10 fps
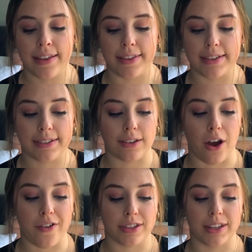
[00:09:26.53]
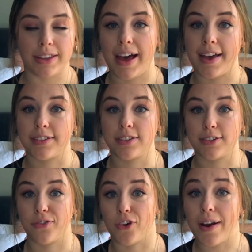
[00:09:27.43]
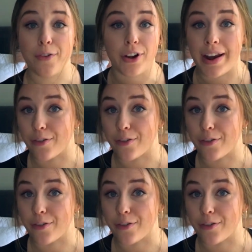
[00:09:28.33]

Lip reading: this obviously lasts forever and